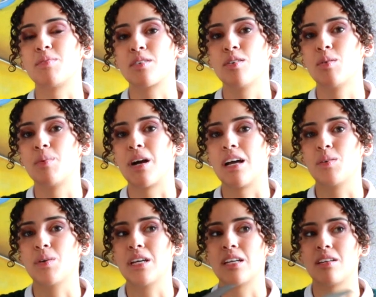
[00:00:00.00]
of October,
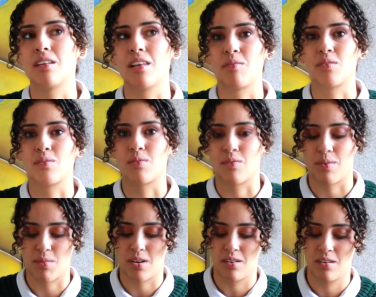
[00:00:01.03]
Halloween, and the 11th of
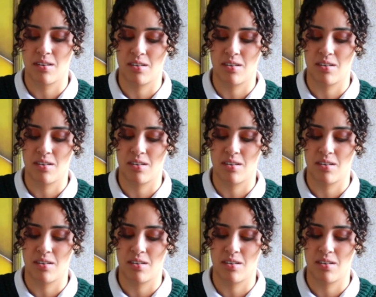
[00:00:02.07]
November